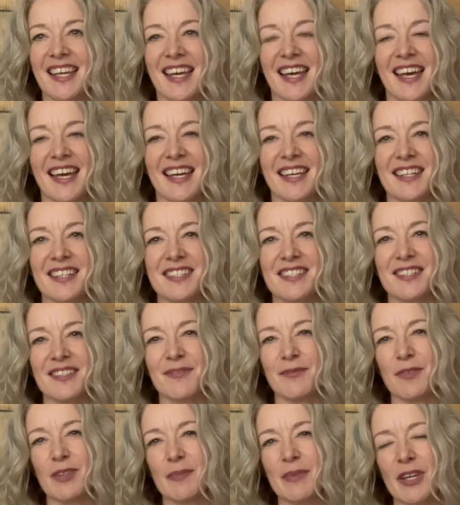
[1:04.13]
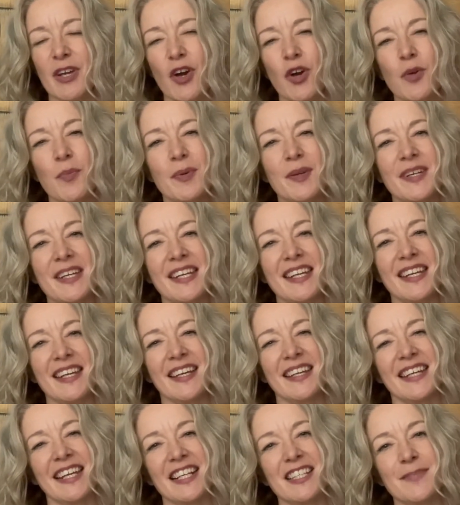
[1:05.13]
And we'll be opening
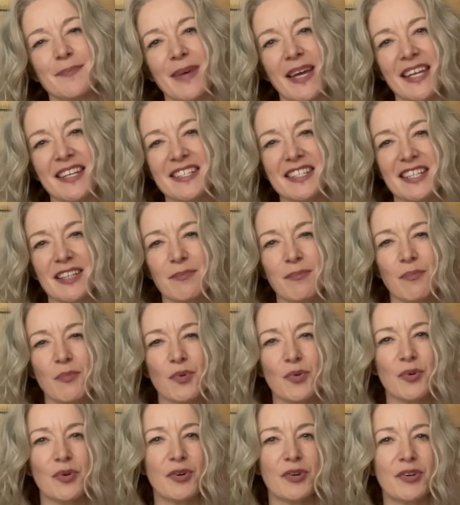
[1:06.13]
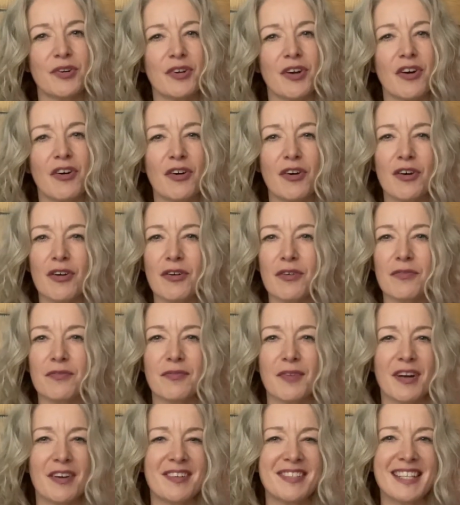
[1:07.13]
and expanding more
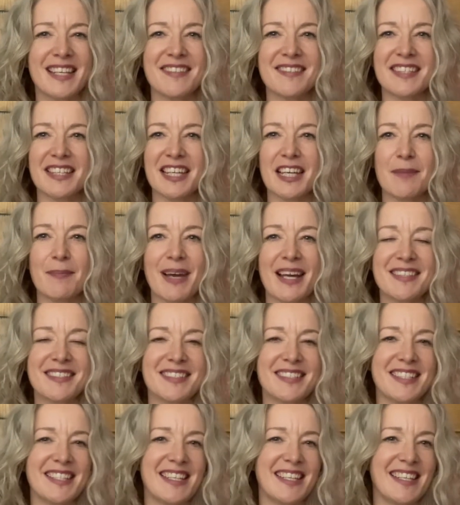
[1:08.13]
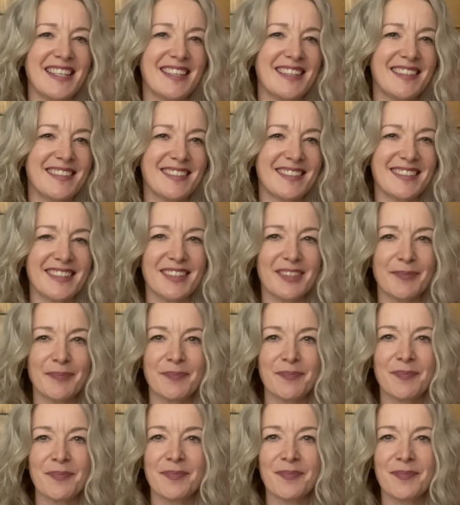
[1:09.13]
of our sensing capacities.
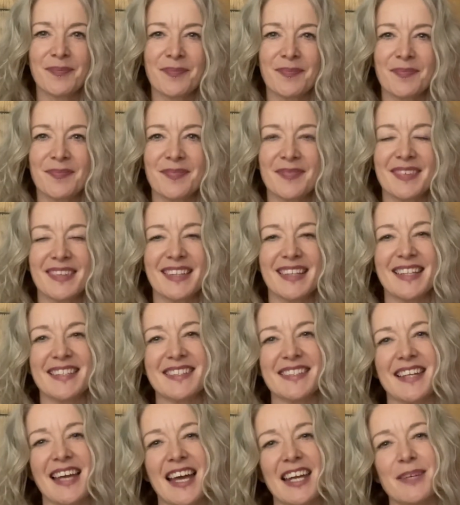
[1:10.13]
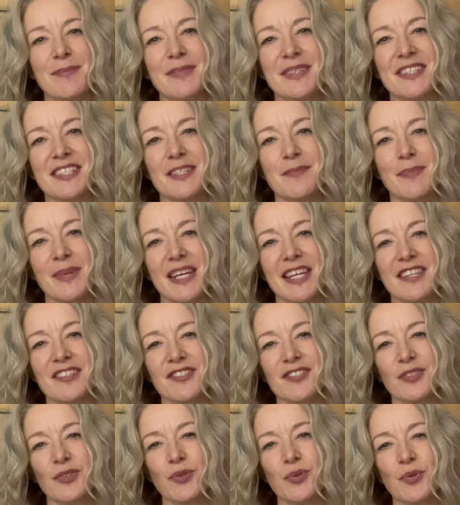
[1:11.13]
It's an animist
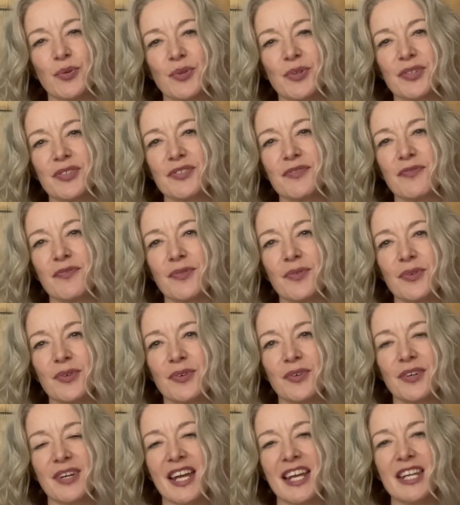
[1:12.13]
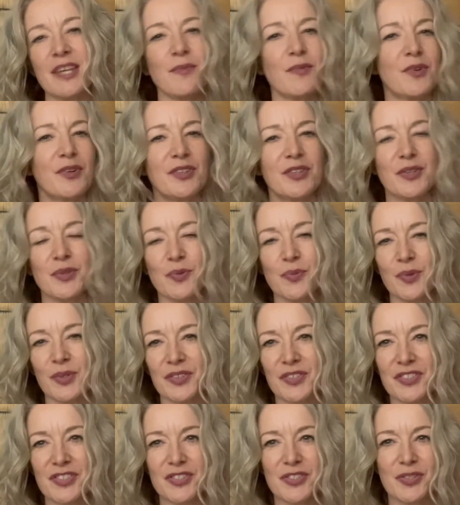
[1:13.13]
based course for anyone who
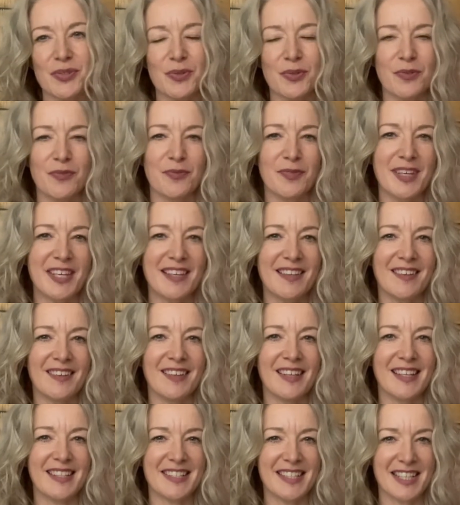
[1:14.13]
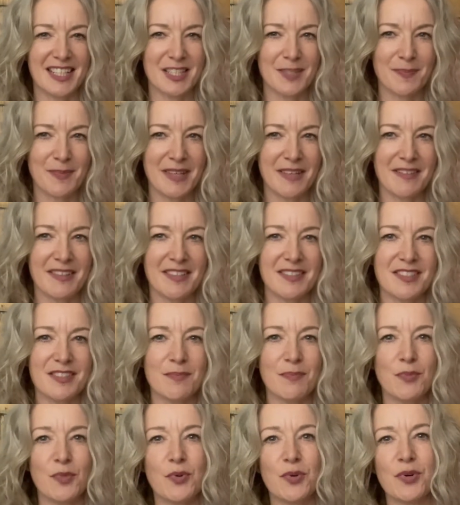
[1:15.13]
wants to feel and experience
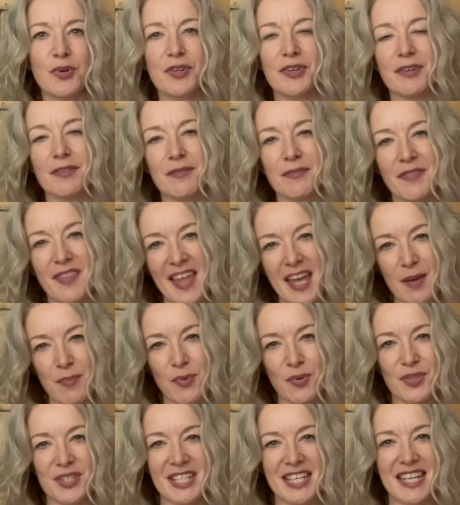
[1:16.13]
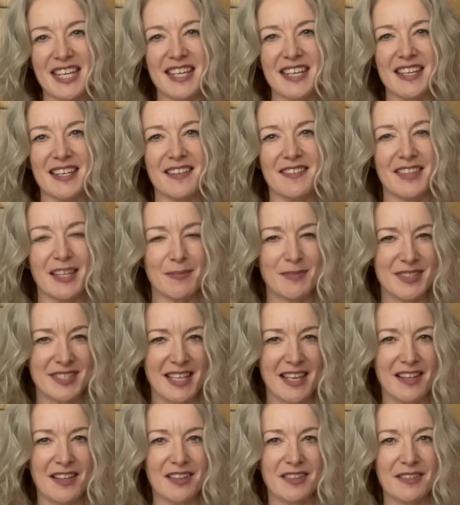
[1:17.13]
more of their body,
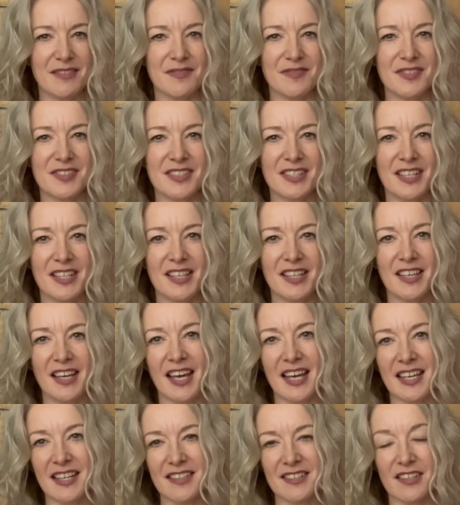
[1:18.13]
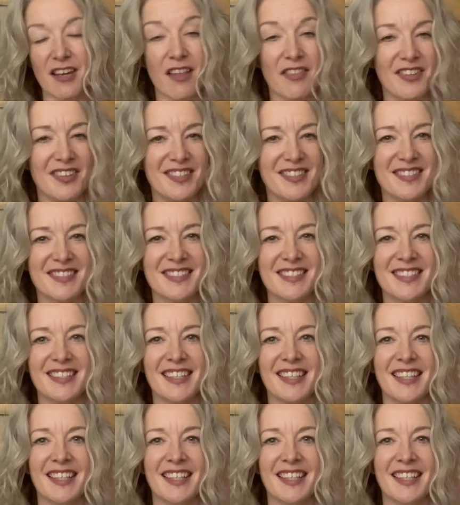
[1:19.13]
themselves, and others,